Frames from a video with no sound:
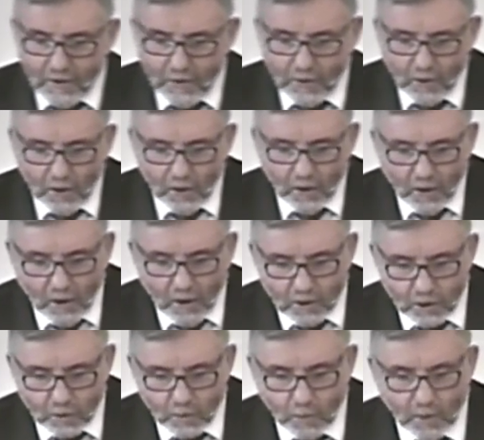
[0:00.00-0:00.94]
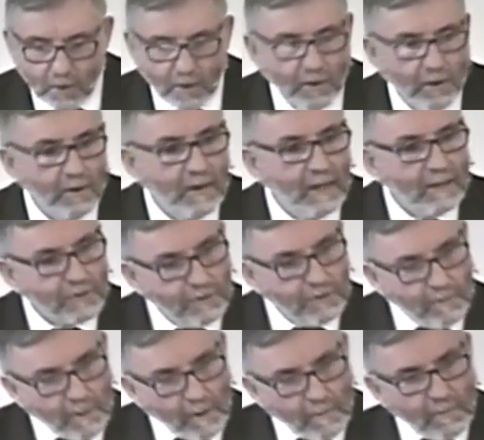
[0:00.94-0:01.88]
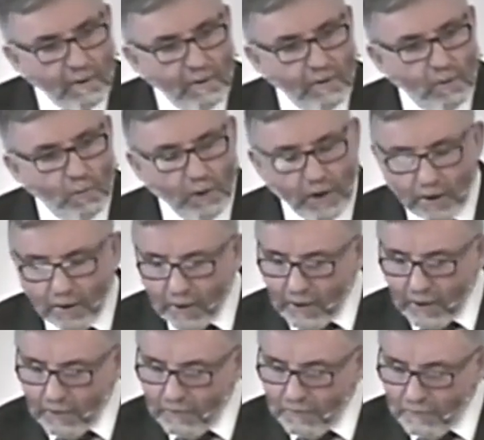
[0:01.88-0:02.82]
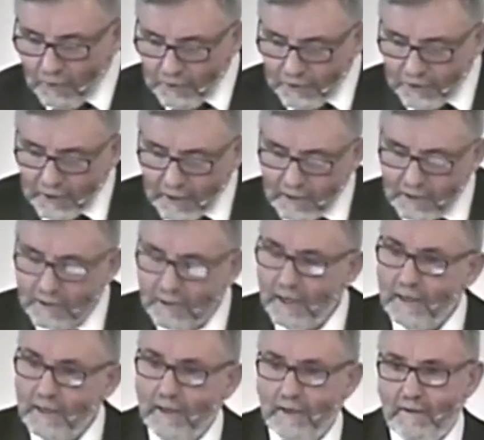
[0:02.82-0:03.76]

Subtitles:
to a lost world, let's remember that we are confronting Satan.